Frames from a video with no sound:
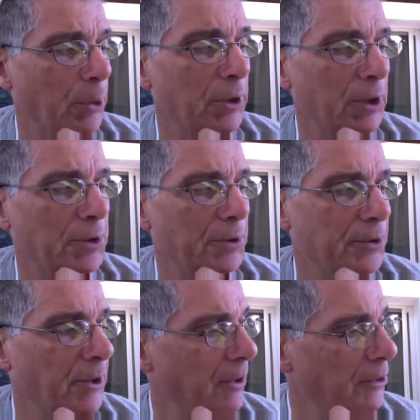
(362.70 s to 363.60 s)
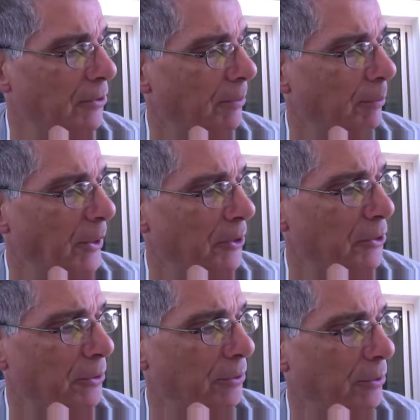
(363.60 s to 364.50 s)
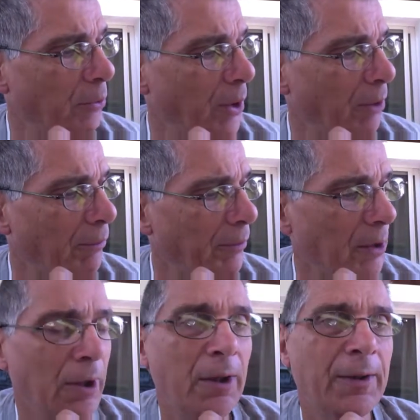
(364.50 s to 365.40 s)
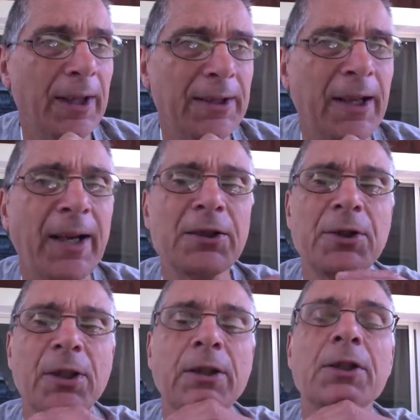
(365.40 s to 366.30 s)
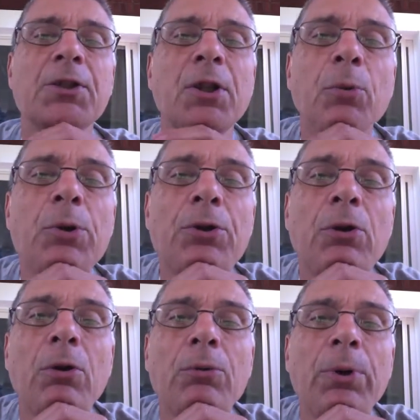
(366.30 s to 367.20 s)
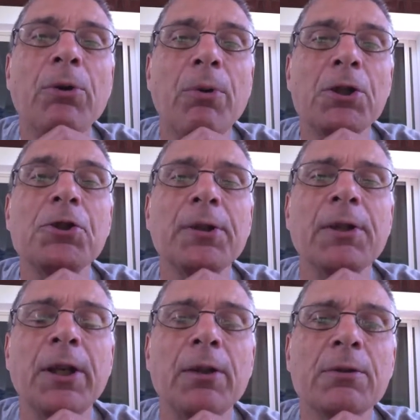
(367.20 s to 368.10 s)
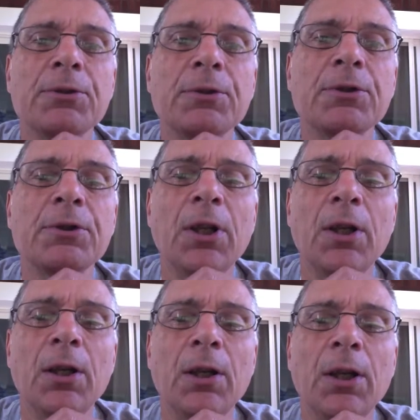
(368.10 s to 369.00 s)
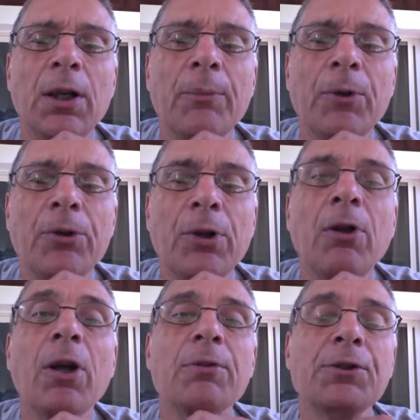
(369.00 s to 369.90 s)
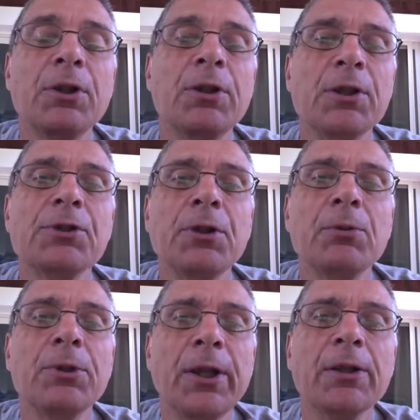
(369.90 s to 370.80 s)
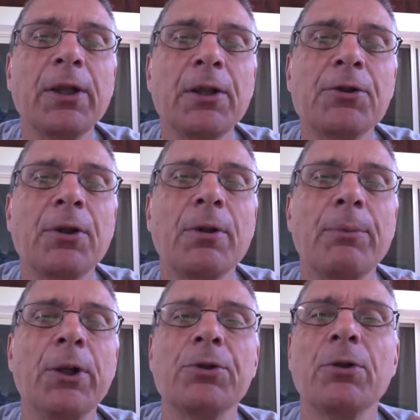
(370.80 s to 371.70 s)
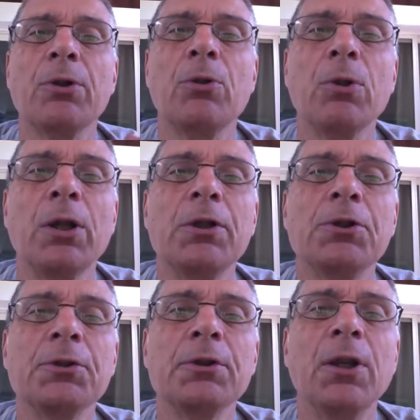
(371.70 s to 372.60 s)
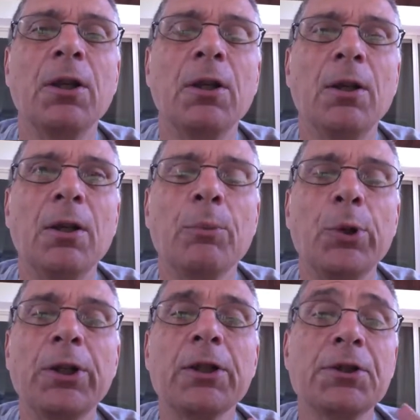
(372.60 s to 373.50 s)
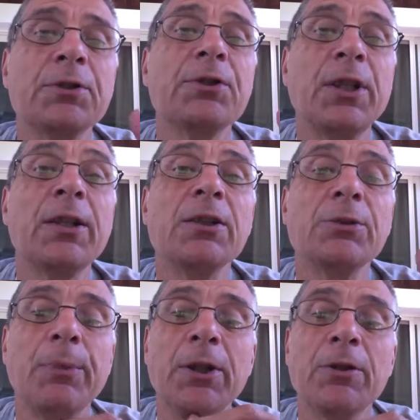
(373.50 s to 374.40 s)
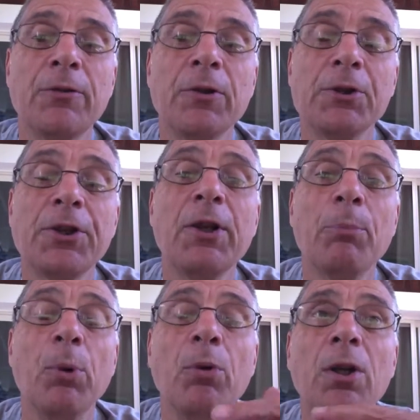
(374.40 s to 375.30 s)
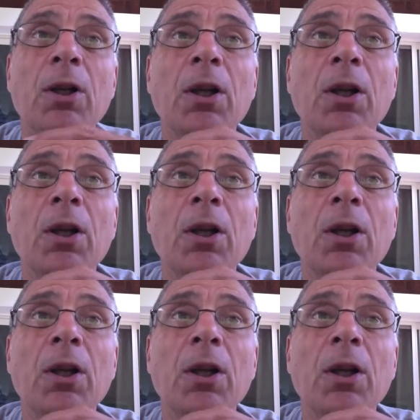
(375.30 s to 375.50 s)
prediction studies on page 212. That actually gets into what's called regression analysis. There's a lot of statistical techniques that are based on correlation. Prediction studies means, for example,